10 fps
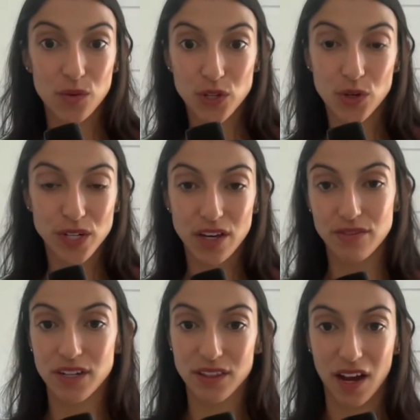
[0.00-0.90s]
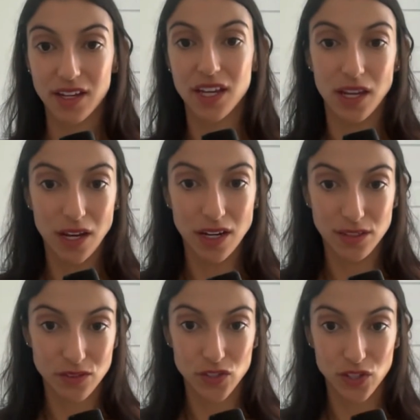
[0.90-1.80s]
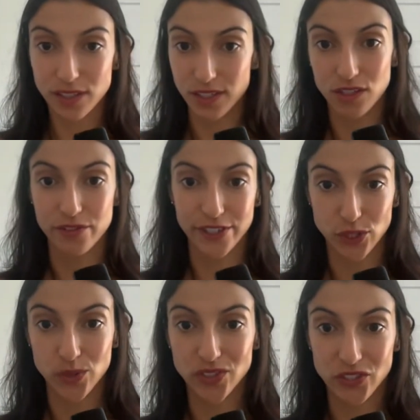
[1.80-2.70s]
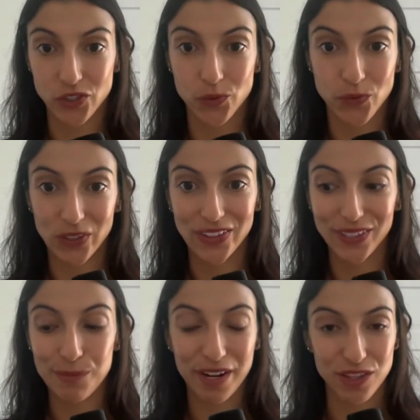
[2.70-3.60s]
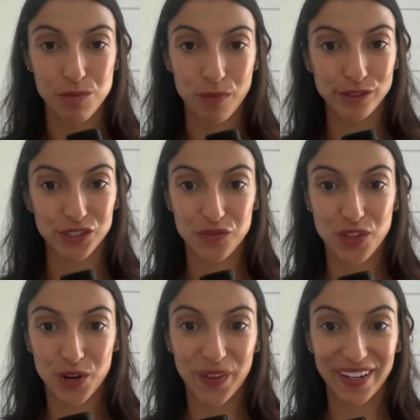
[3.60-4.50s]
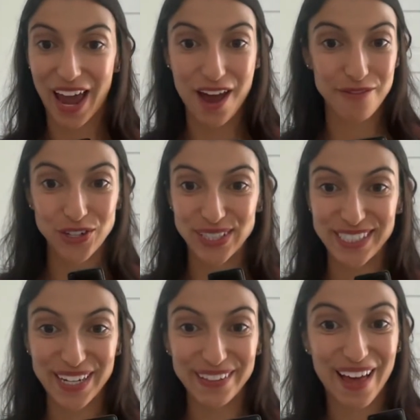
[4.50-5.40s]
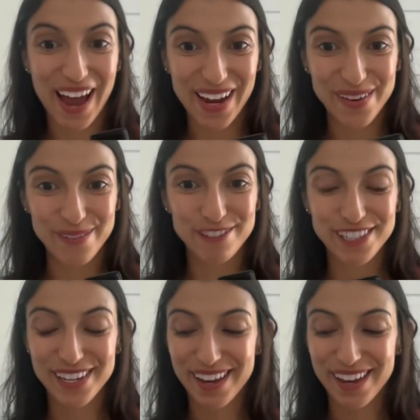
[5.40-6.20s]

you're giving that key to these individuals to really make the most of their like everyday lives.